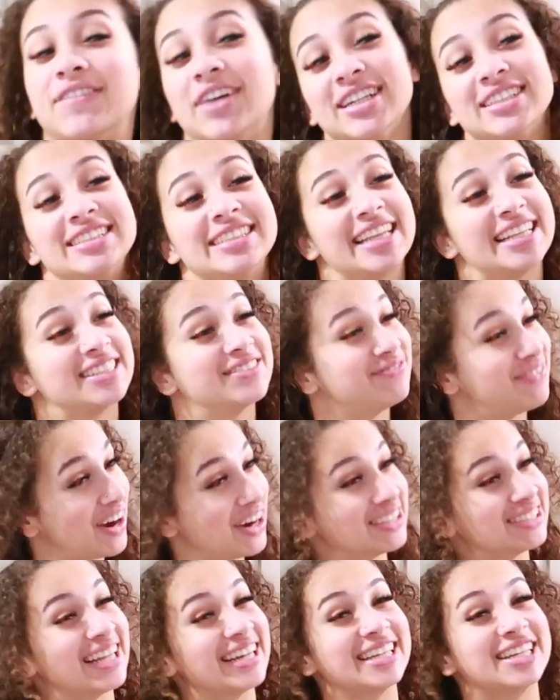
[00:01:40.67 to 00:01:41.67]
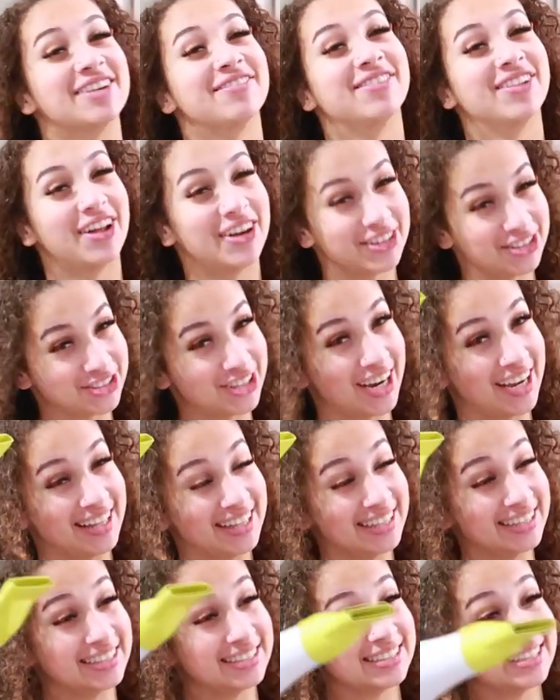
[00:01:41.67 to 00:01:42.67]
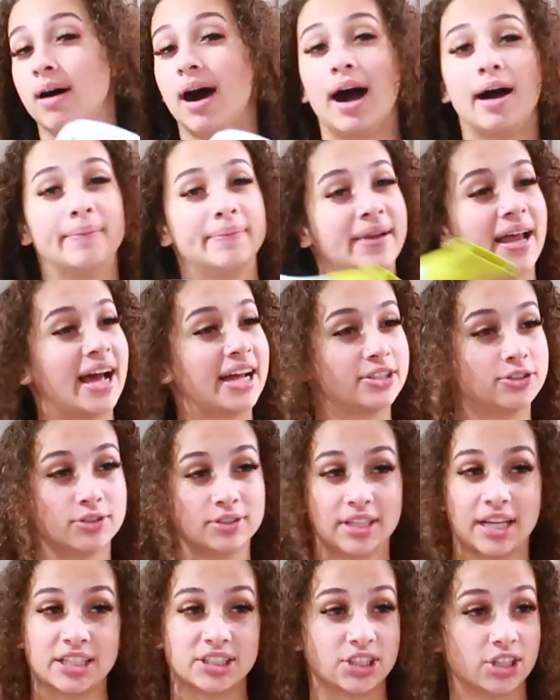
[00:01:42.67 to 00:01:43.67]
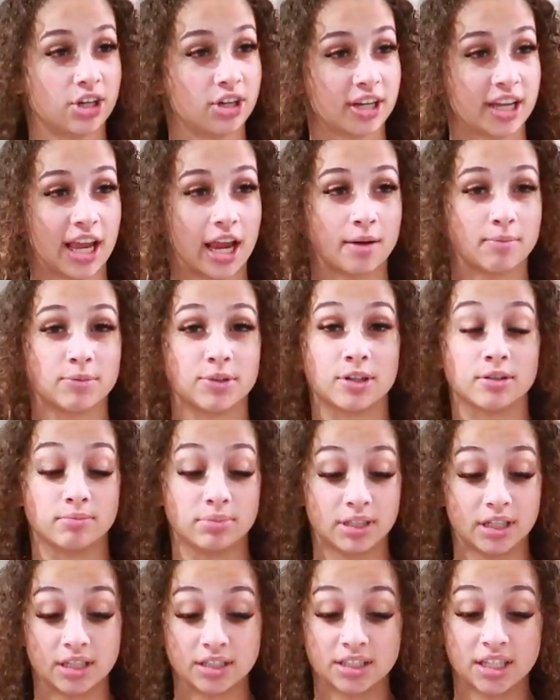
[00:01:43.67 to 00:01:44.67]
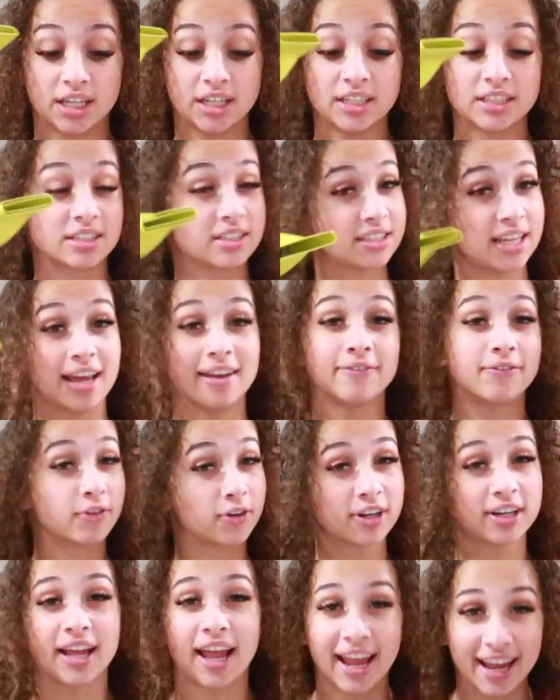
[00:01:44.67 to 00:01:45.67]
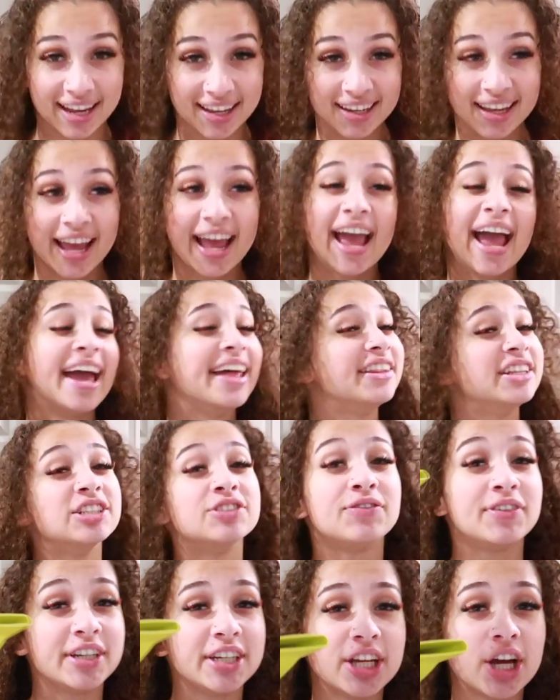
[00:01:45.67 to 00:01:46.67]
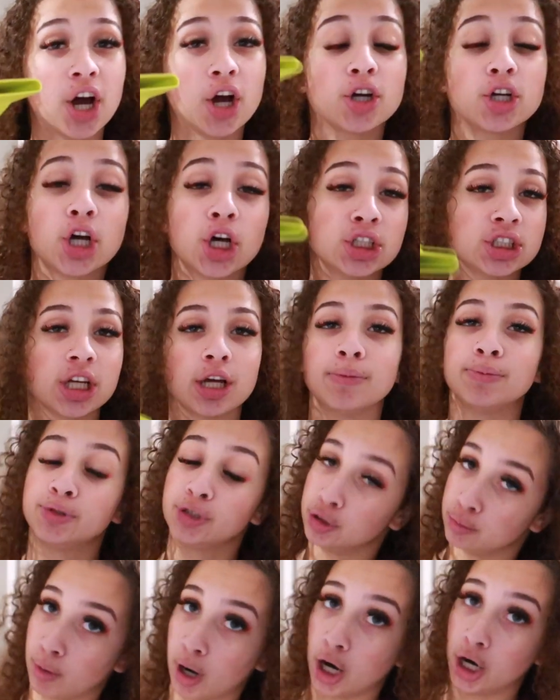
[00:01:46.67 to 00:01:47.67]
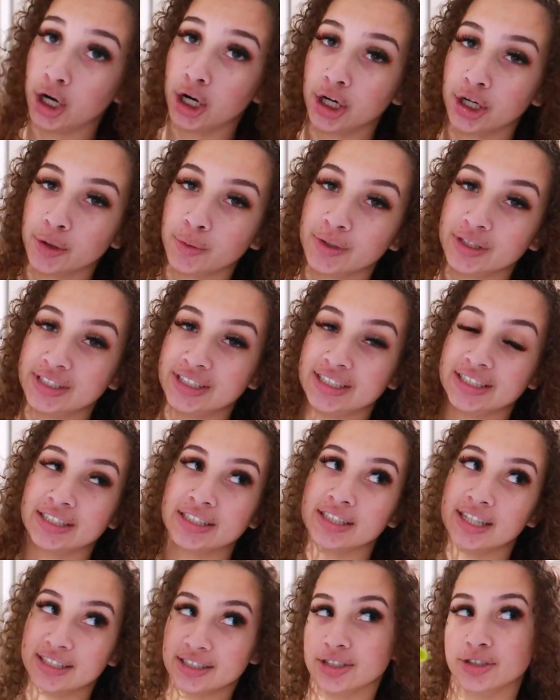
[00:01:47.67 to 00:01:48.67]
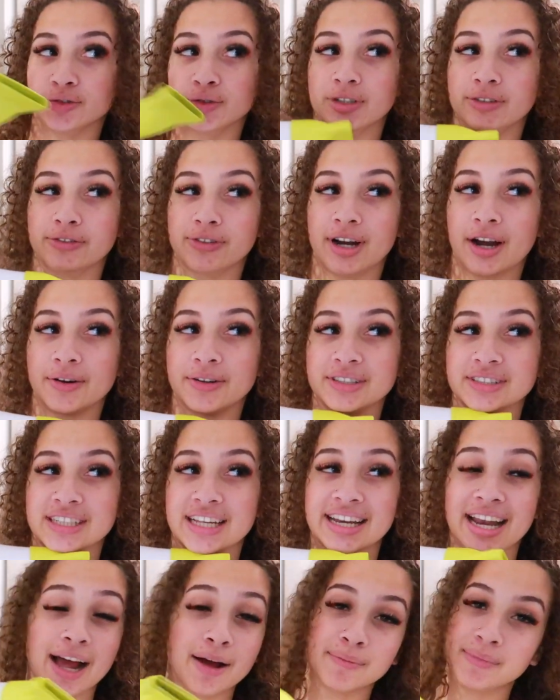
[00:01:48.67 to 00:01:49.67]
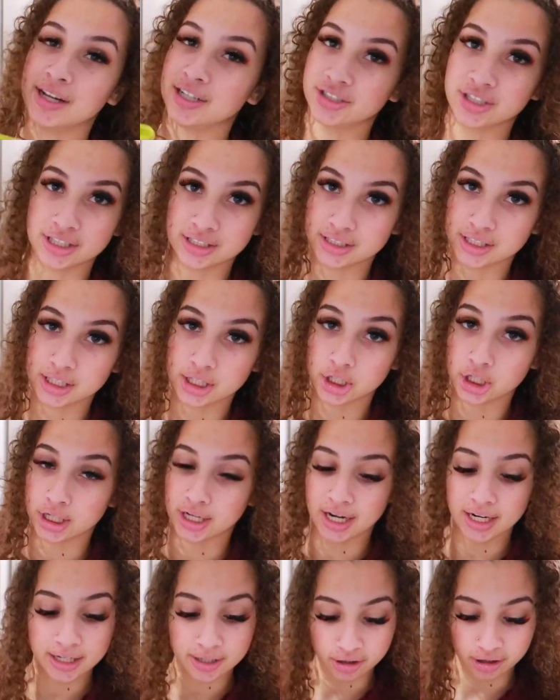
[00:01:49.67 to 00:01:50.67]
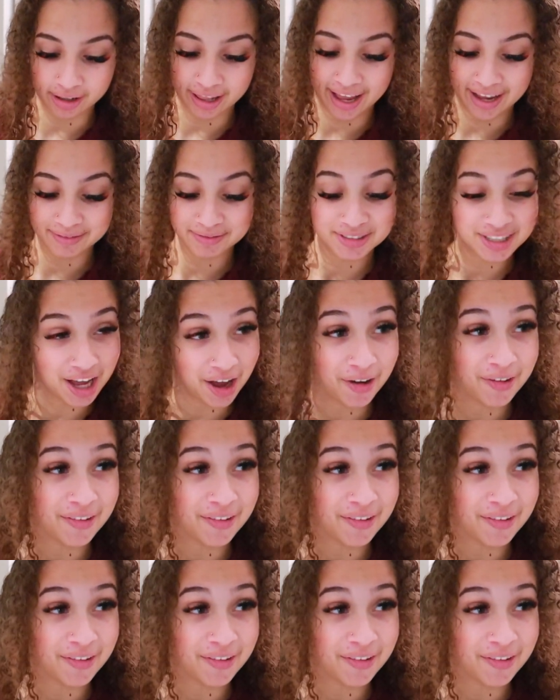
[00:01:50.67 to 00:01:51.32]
first things first, I need to blow dry this, but I'm not doing that shit on camera because it is 10:48 and this video goes up tomorrow, which is less than 24 hours, and I'm not trying to hear you edit all that. So